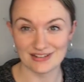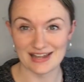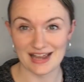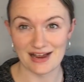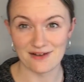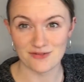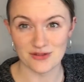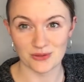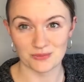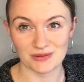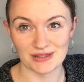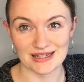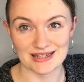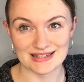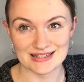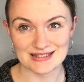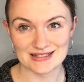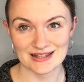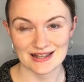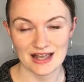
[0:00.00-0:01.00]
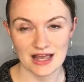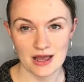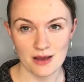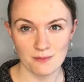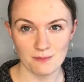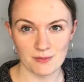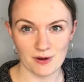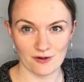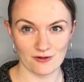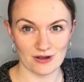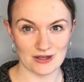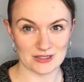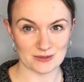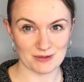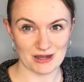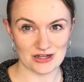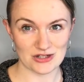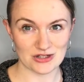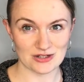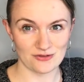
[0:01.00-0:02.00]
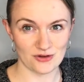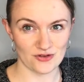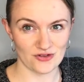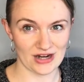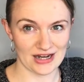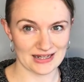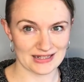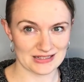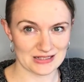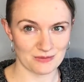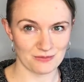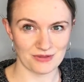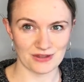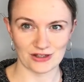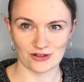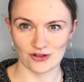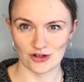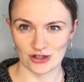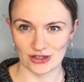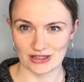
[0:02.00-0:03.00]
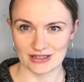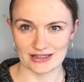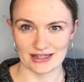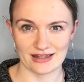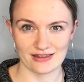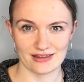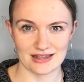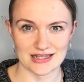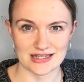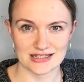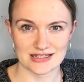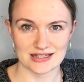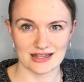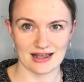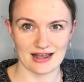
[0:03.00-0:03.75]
have their place, but especially for writing something crooked like this,